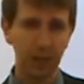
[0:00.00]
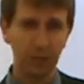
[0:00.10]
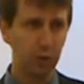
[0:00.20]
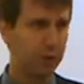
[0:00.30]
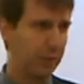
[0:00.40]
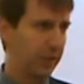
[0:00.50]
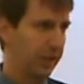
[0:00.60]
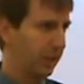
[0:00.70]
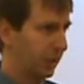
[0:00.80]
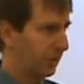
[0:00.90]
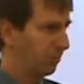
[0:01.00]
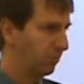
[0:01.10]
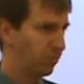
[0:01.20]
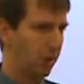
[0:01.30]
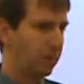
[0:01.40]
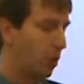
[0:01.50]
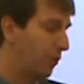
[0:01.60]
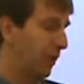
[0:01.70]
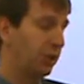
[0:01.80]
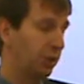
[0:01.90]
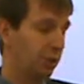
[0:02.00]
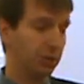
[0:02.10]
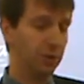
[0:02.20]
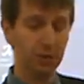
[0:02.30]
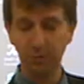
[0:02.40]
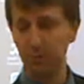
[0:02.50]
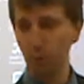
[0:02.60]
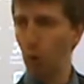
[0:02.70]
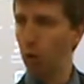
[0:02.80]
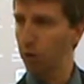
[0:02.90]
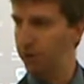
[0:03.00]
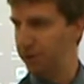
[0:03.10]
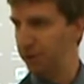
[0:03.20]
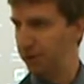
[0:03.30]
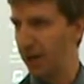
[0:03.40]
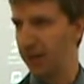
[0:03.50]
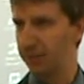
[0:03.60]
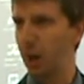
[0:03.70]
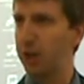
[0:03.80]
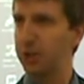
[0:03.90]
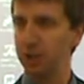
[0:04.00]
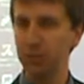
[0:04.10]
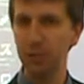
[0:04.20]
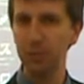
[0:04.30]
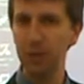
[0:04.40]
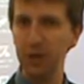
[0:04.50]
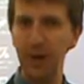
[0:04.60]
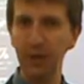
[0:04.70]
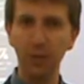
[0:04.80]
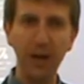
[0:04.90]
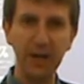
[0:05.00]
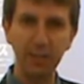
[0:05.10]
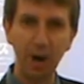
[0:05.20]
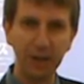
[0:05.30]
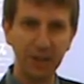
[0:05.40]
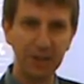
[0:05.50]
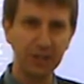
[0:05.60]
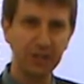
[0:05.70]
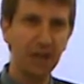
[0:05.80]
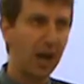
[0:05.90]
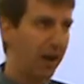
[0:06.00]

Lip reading: sort of a motivational role to kind of talk to you a little bit about the writing process.